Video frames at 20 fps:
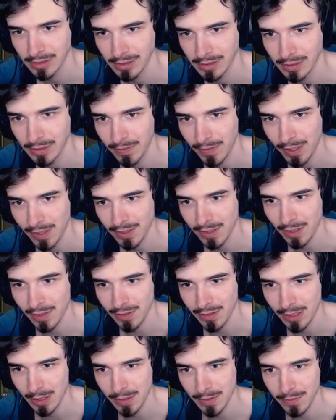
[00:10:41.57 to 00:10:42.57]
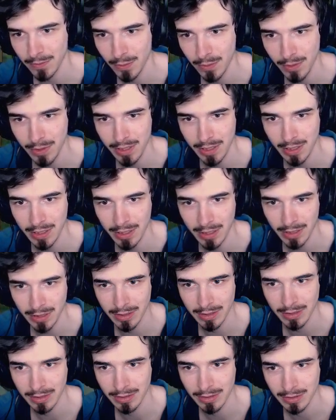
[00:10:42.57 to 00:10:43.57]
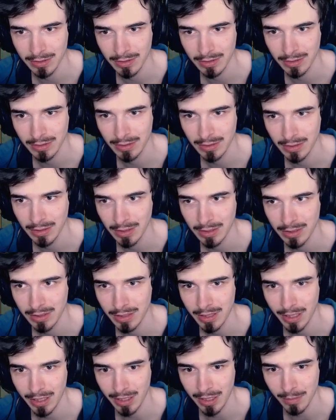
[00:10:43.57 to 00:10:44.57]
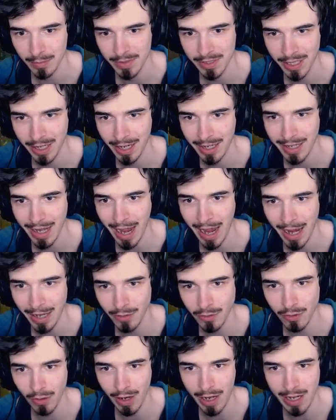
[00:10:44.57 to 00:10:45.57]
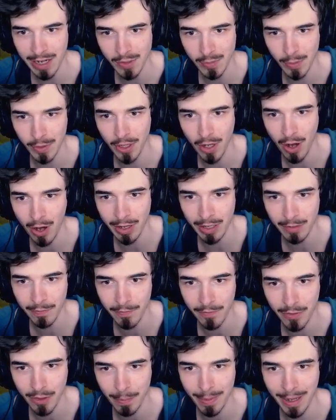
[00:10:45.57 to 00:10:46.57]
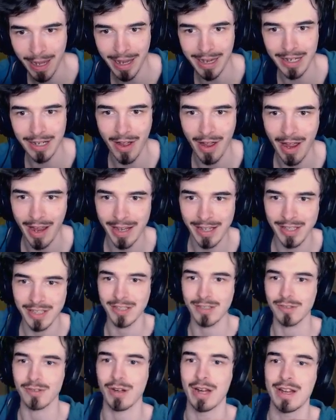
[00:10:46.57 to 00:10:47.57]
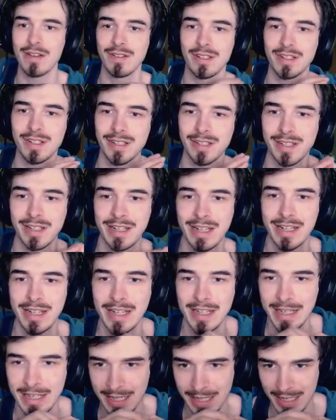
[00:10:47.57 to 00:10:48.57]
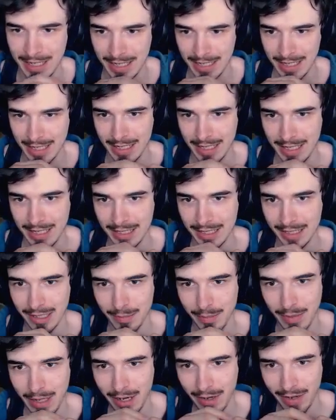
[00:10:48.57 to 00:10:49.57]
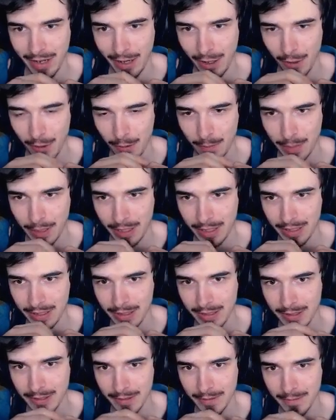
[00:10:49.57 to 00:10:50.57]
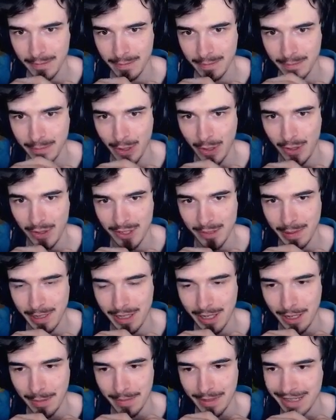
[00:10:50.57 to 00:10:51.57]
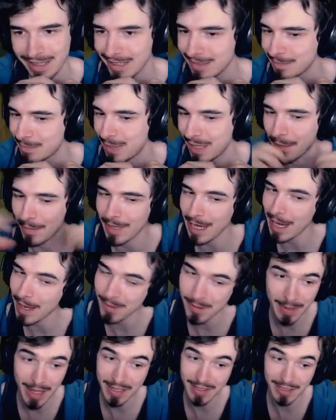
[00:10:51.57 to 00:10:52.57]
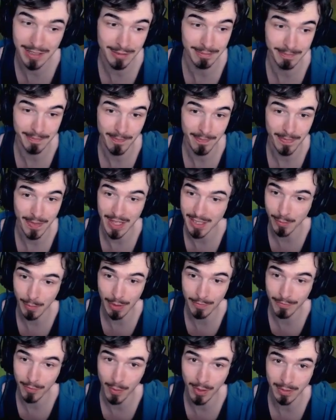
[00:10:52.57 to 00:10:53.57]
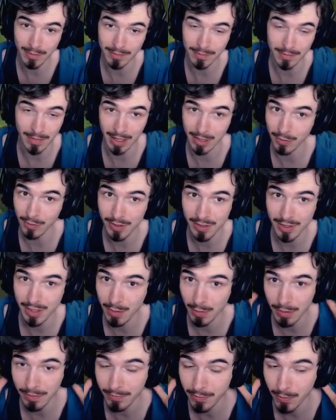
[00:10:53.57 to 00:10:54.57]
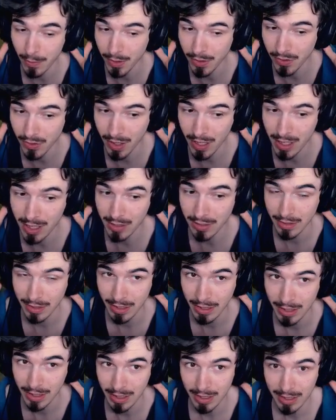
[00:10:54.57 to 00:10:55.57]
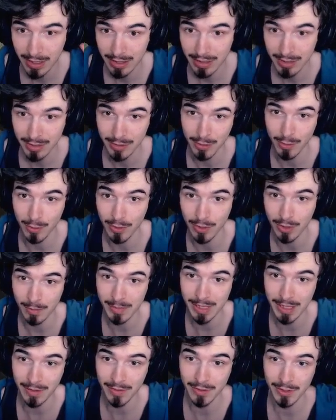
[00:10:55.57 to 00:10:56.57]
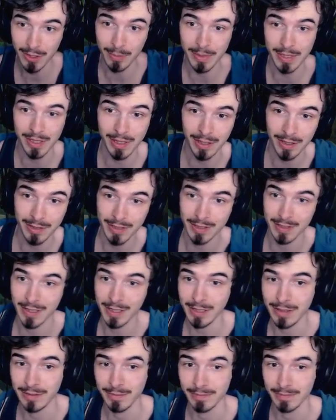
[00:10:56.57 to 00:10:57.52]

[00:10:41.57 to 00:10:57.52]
if Exile steps forward here, here comes Kane and Graves. We're going in for the play, guys. Graves gonna be able to help PerkZ pick up cabs, but that's it. It's a 1-for-1, and I want to see a 1-for-1 trade. Who comes out on top? It's hard to say.